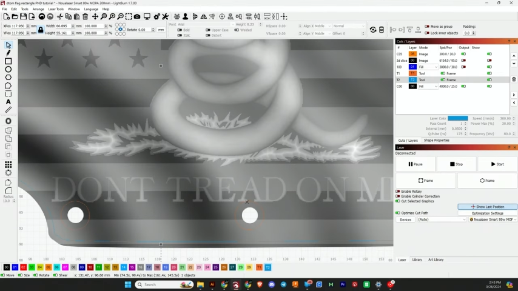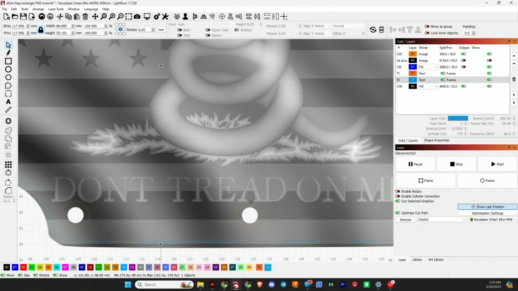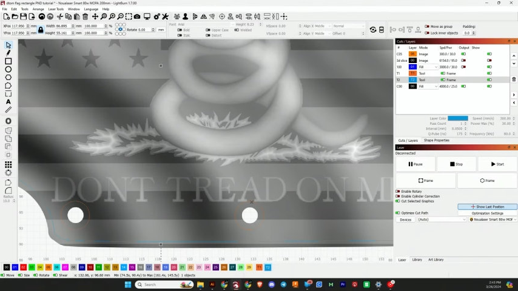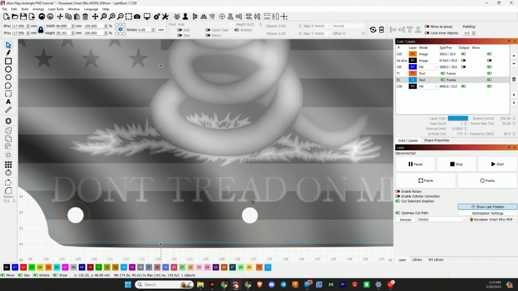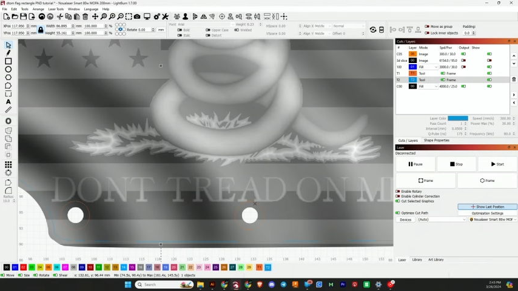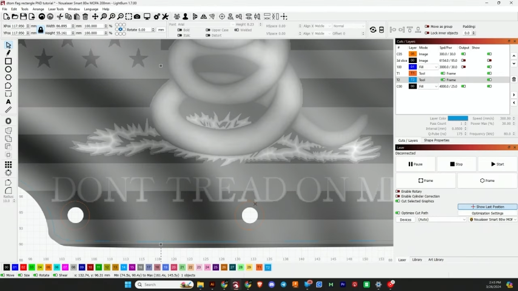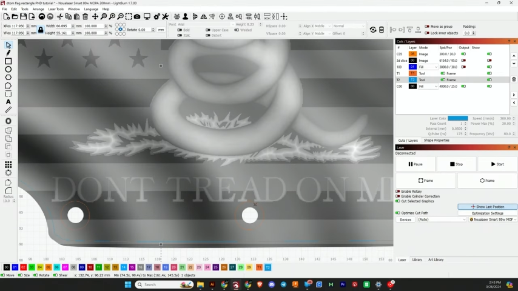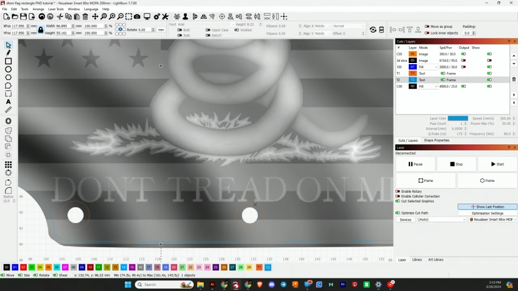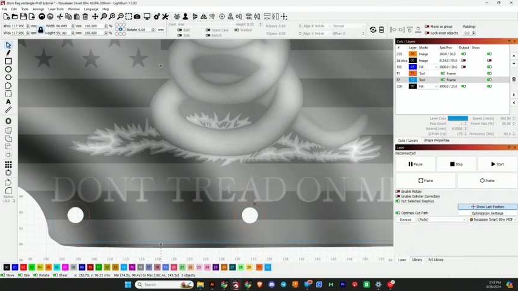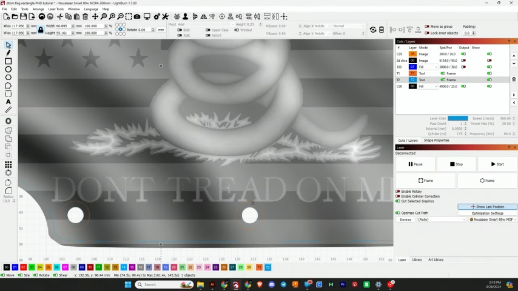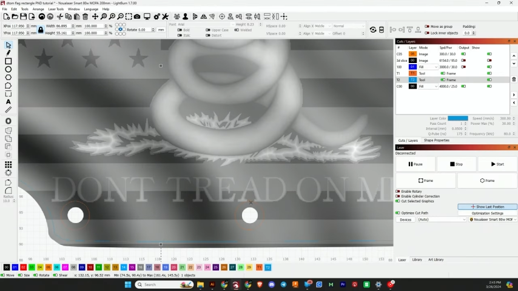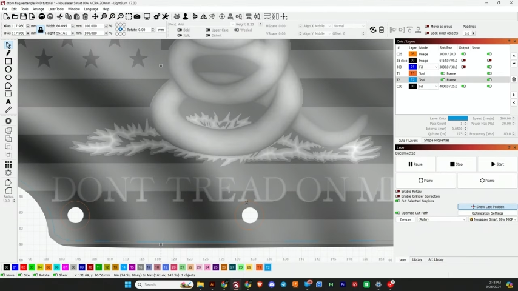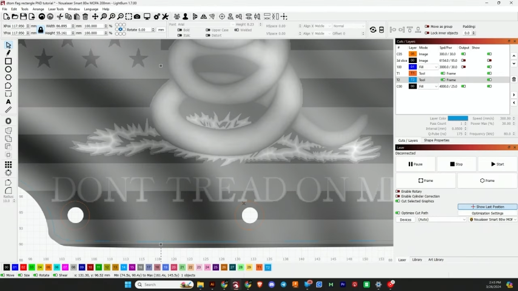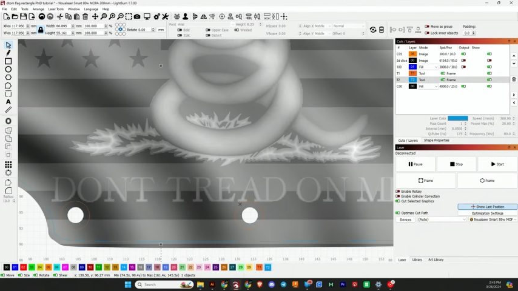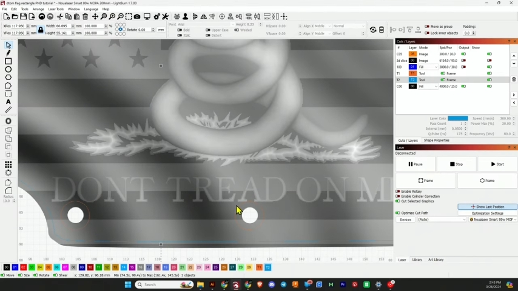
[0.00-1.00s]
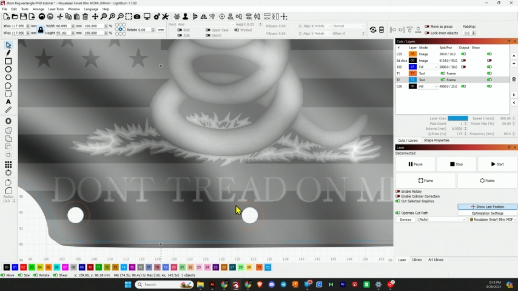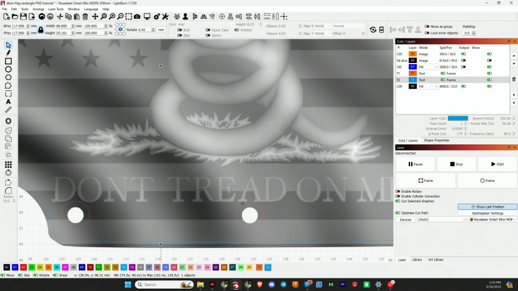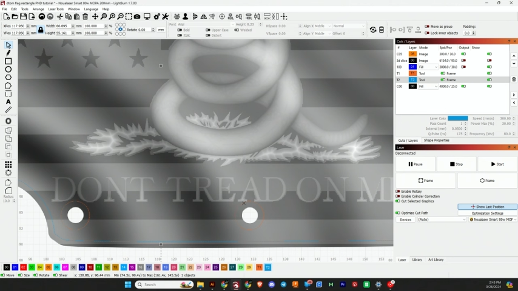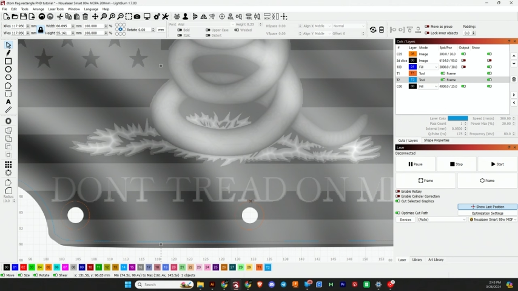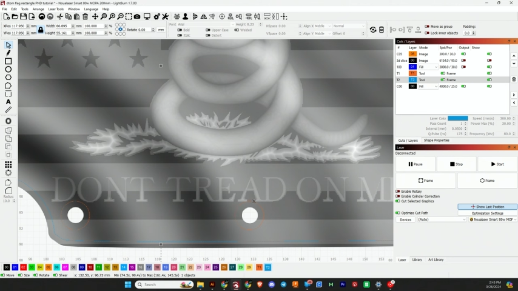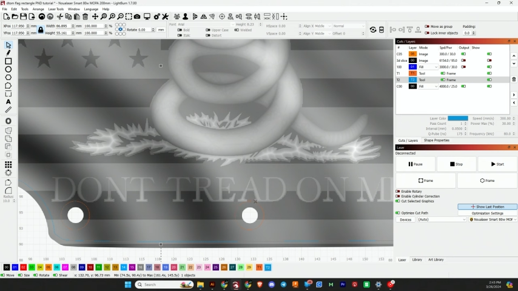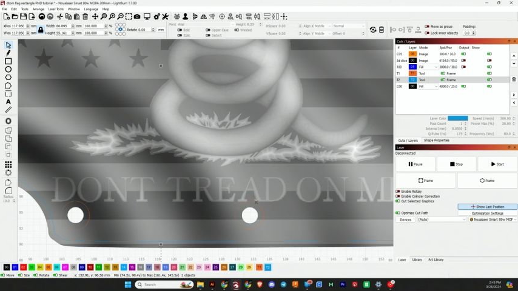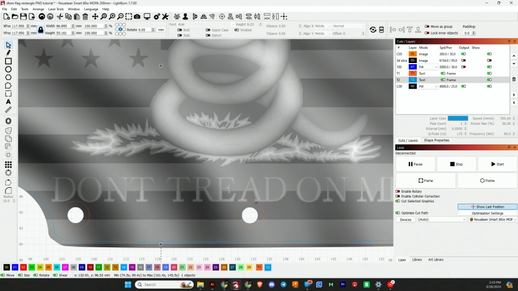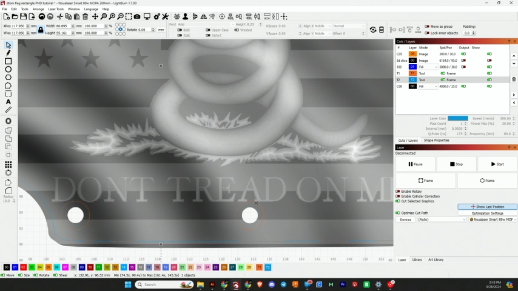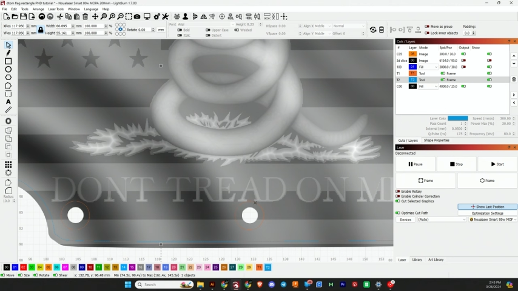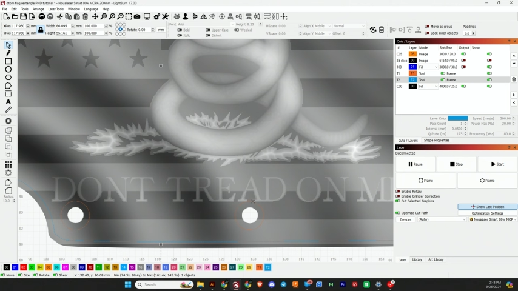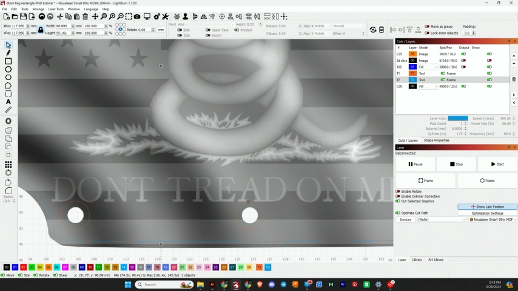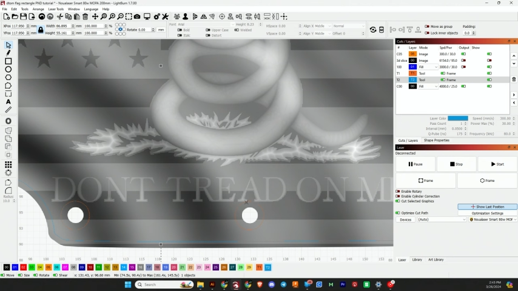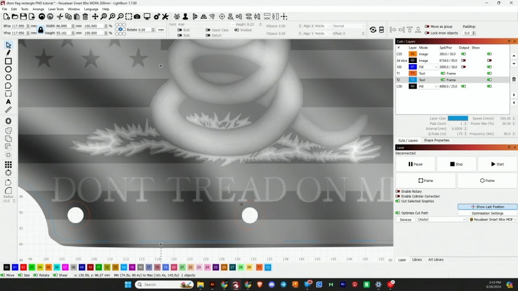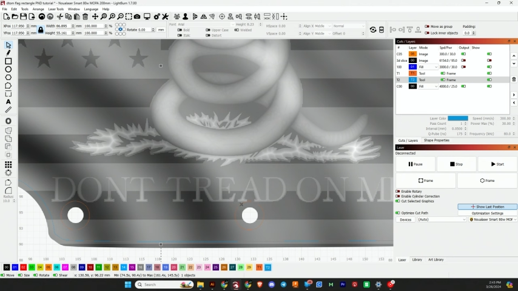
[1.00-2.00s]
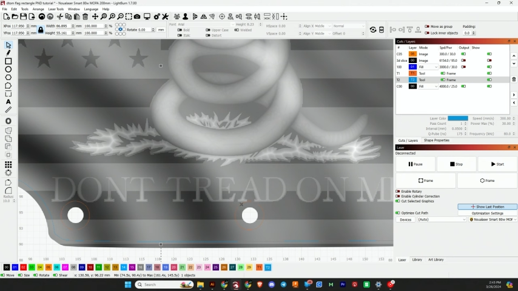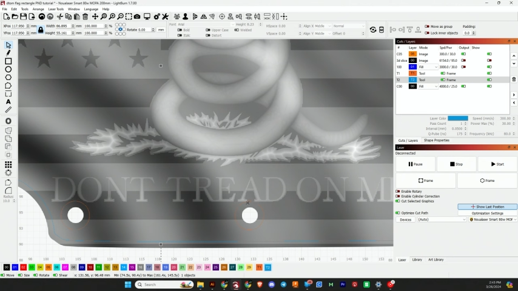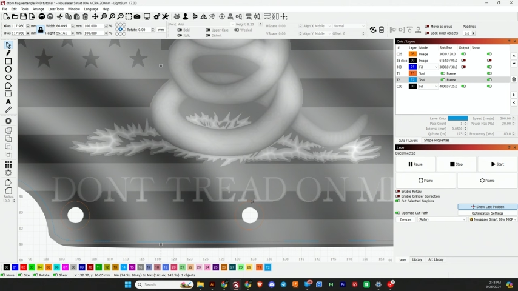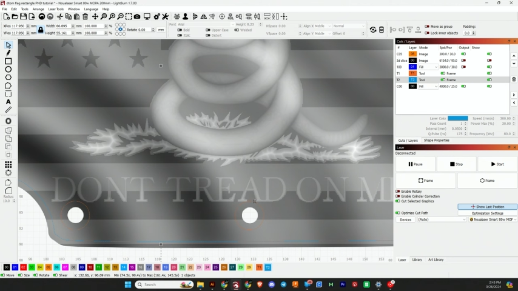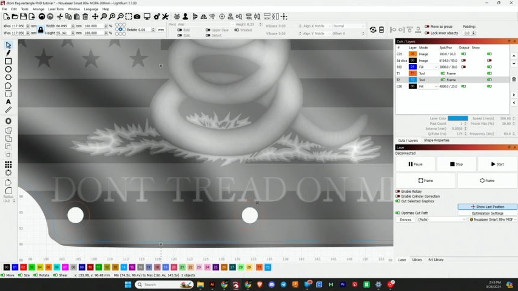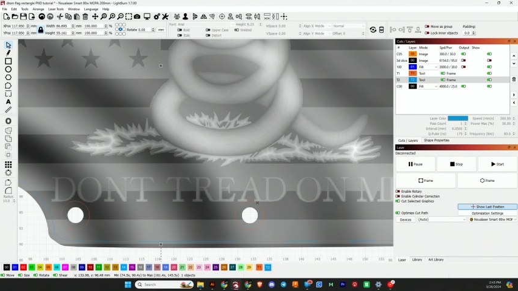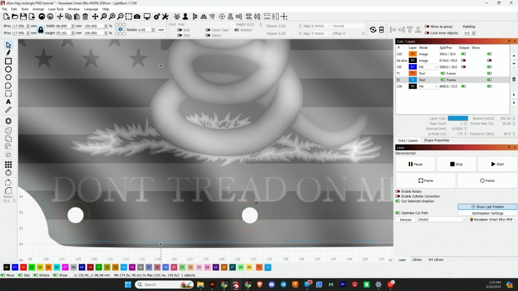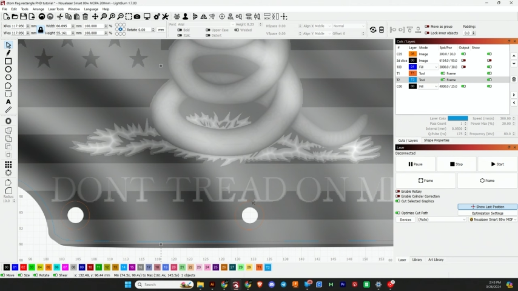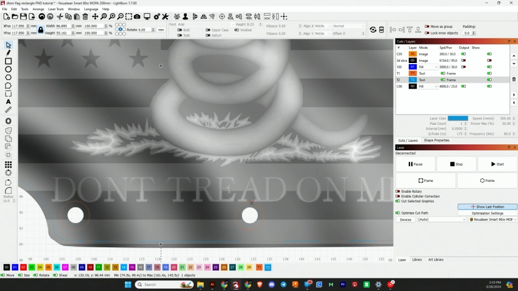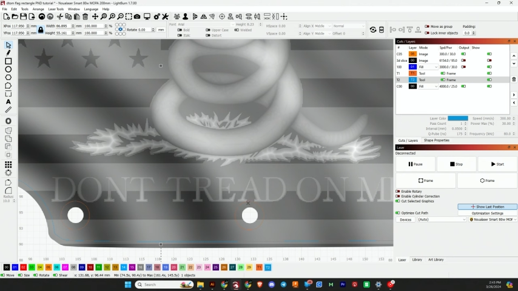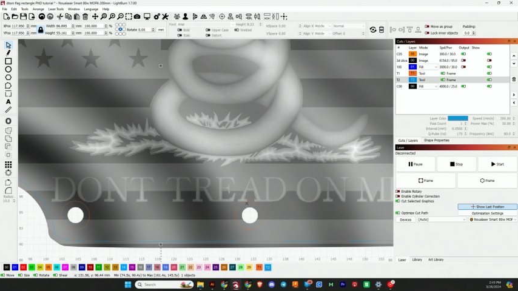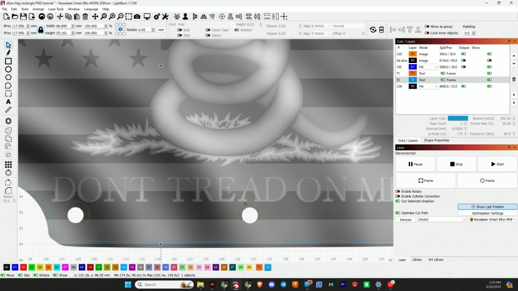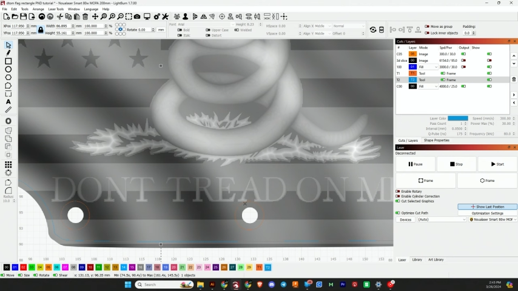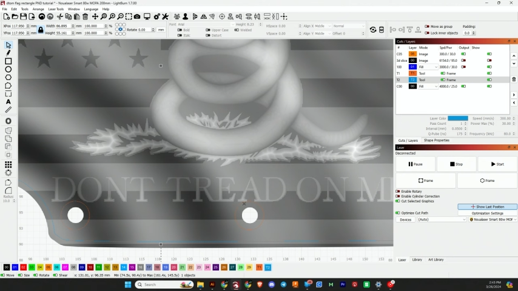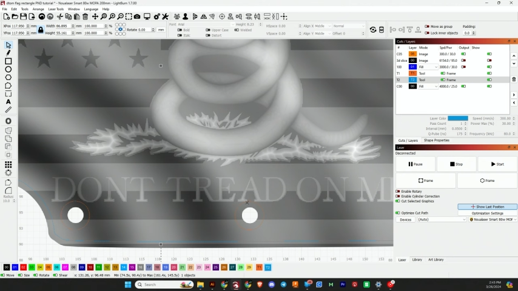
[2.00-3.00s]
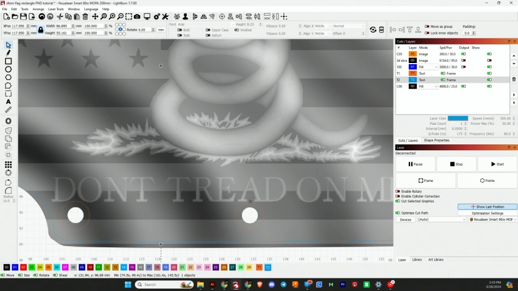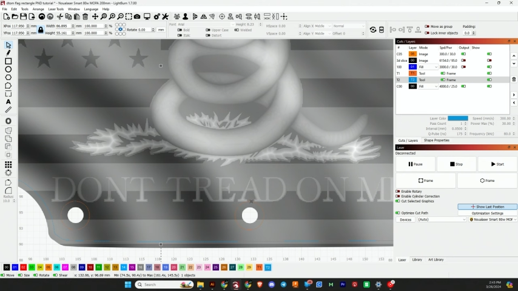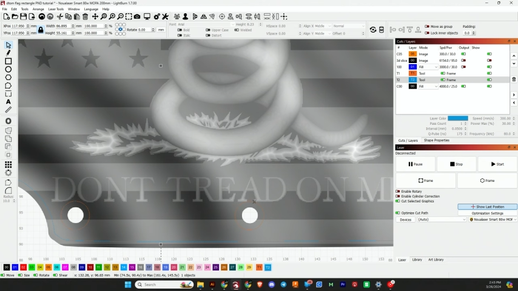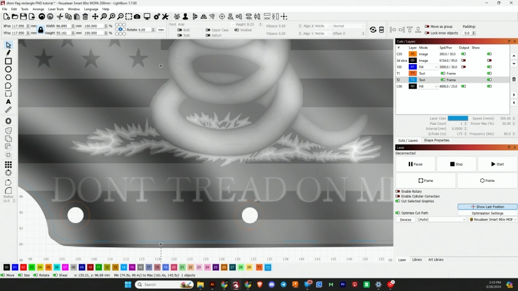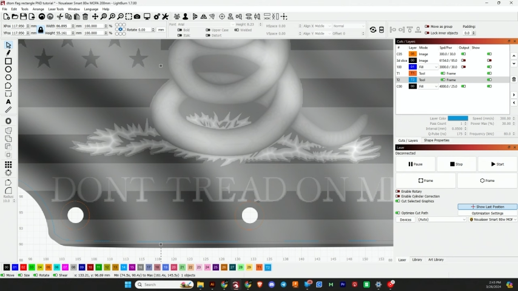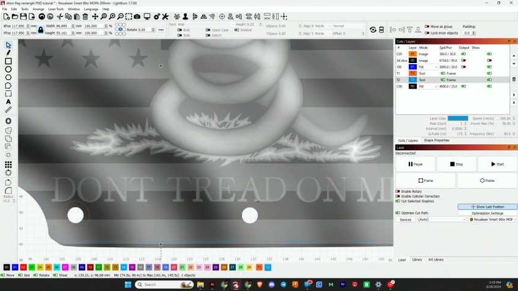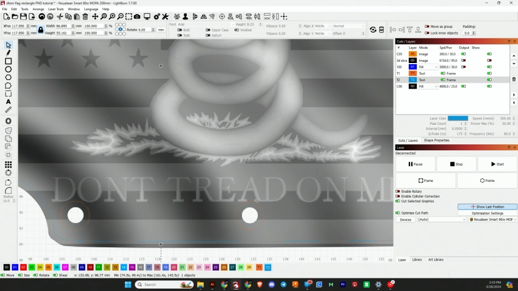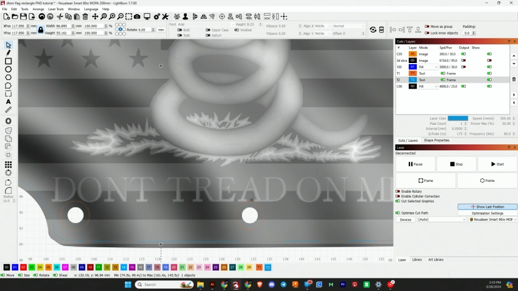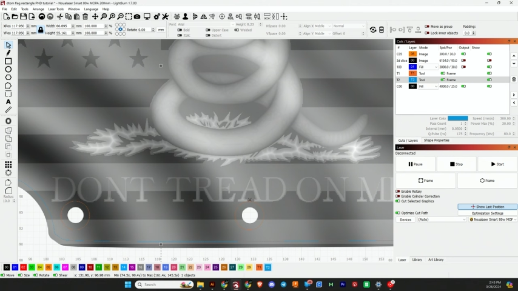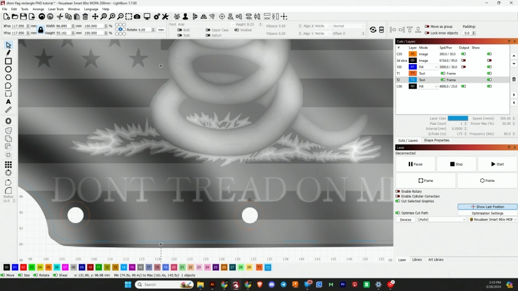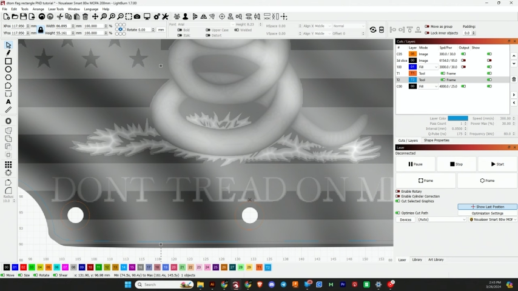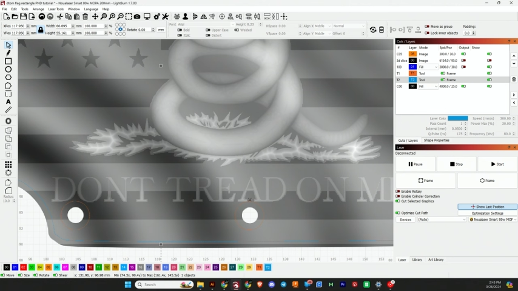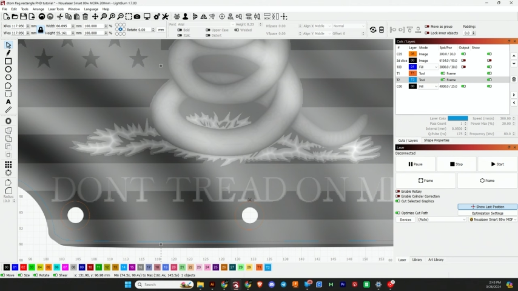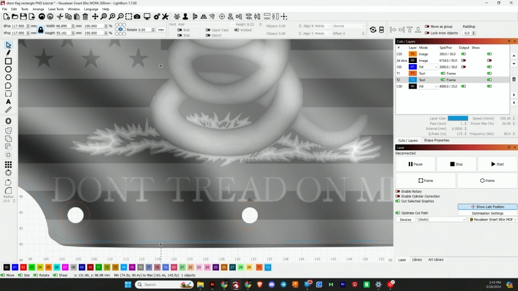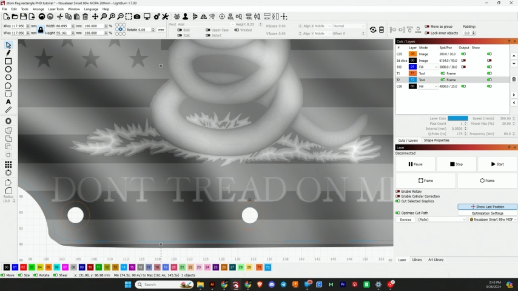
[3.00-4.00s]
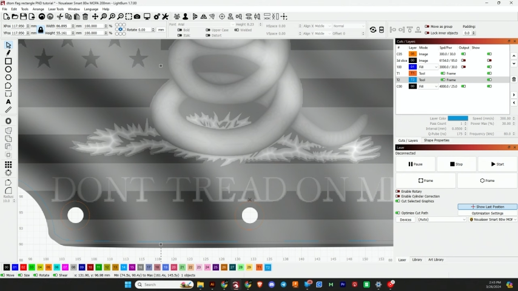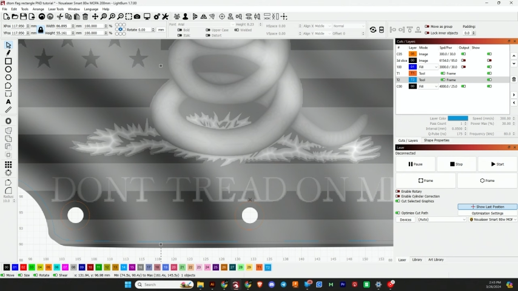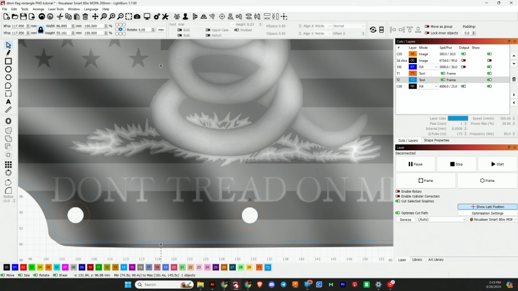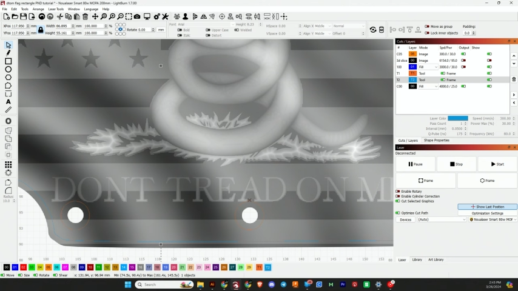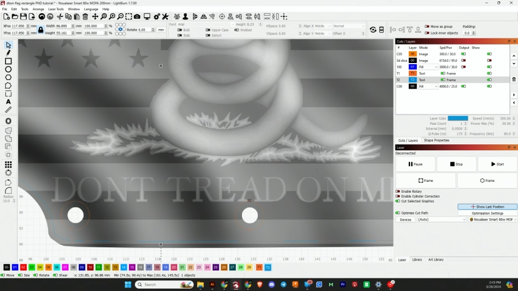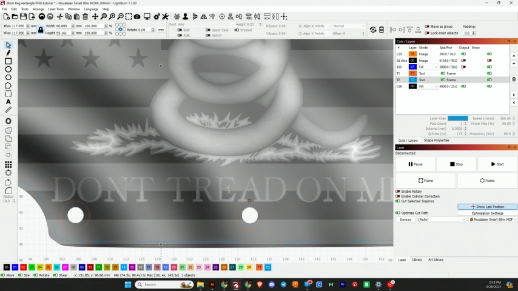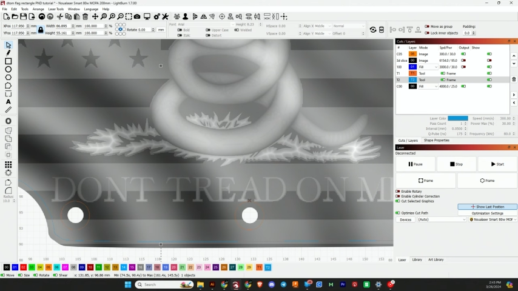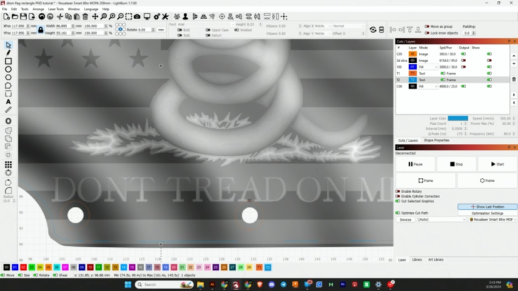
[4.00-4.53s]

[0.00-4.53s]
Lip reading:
Nobody's mouth can be seen.